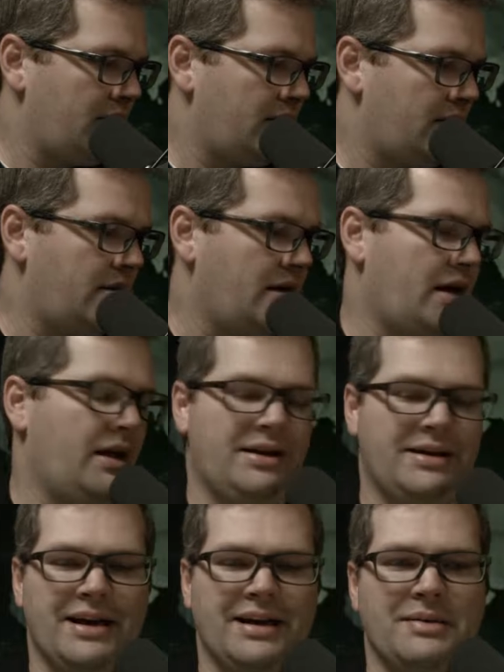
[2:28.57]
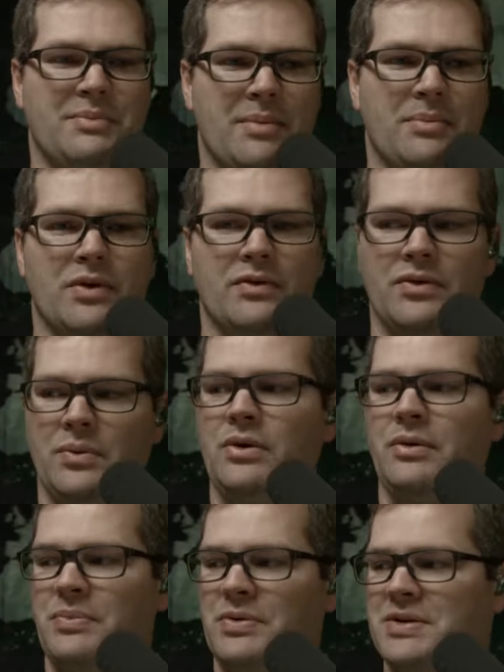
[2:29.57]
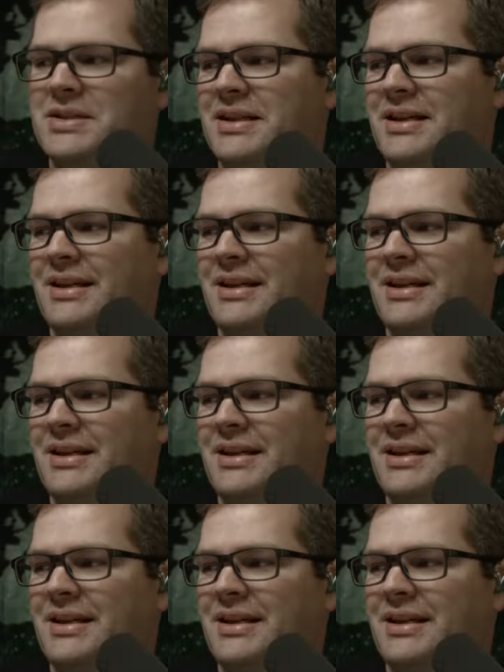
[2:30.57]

not a member of the 1%.